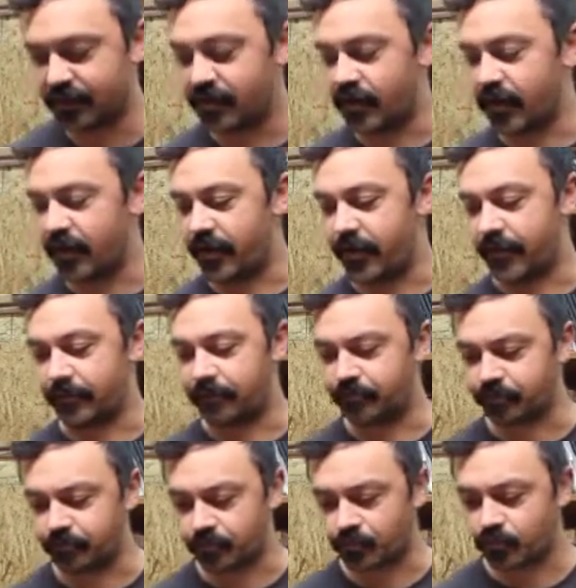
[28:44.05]
I'll
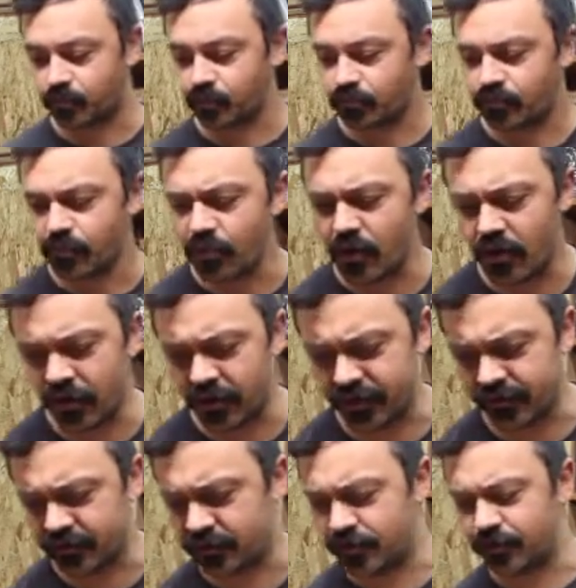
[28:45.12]

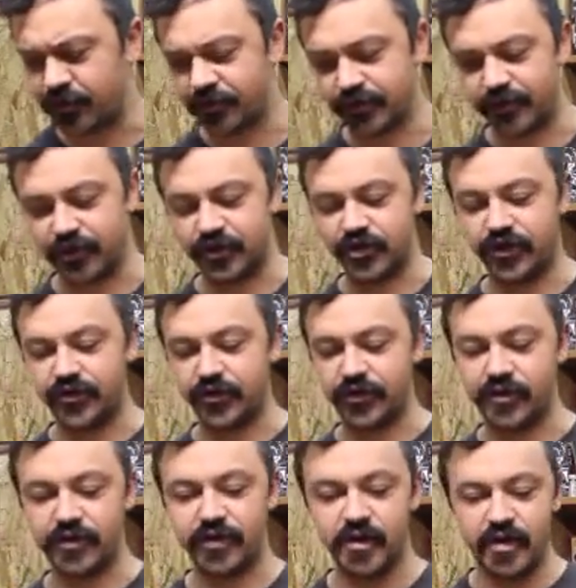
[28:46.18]
even use the
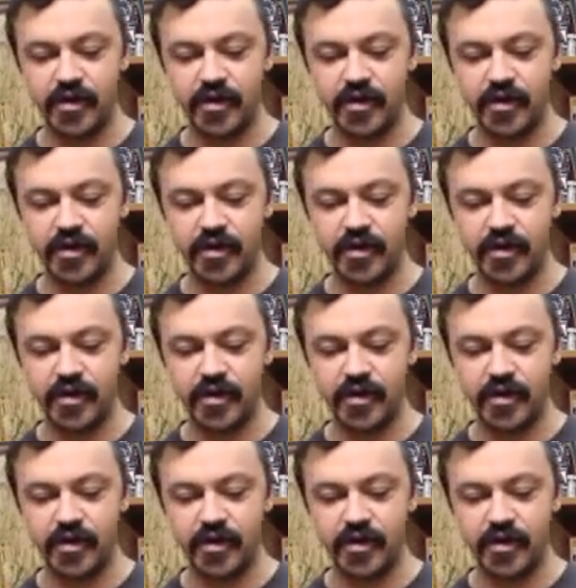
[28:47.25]
chisel